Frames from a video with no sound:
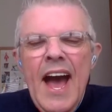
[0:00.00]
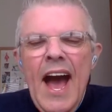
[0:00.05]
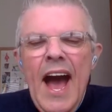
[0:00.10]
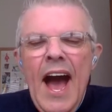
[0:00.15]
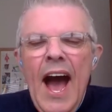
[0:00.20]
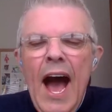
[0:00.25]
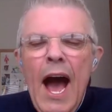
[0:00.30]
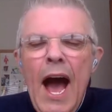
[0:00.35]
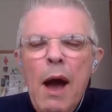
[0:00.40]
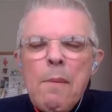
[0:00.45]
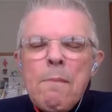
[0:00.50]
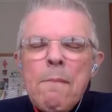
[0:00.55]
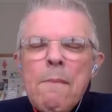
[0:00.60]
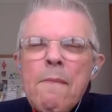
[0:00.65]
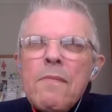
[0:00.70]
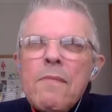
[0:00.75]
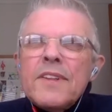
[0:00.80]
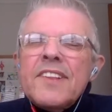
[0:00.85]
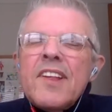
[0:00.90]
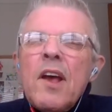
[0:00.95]

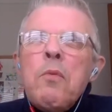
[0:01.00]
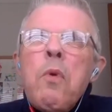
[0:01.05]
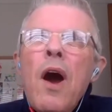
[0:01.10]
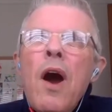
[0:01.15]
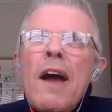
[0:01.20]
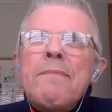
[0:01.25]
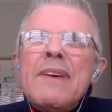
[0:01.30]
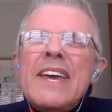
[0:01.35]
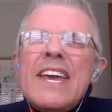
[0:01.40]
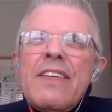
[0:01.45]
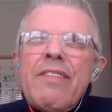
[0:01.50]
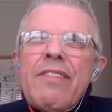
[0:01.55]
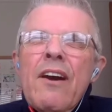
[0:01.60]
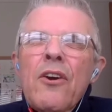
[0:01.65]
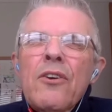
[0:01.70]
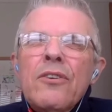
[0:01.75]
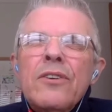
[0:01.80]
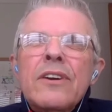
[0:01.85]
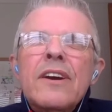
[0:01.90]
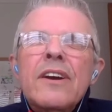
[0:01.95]
So why me though?
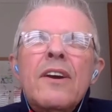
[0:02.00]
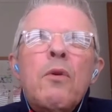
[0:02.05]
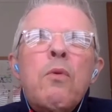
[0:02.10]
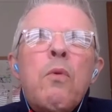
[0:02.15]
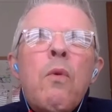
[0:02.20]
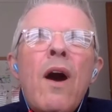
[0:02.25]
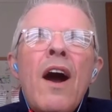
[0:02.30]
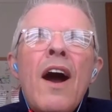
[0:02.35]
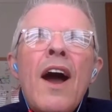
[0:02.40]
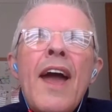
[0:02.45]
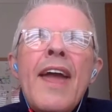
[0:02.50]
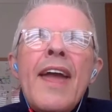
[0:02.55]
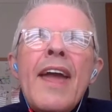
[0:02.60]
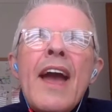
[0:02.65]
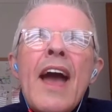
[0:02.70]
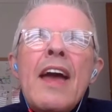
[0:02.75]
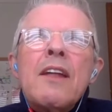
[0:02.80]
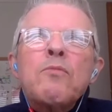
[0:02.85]
Why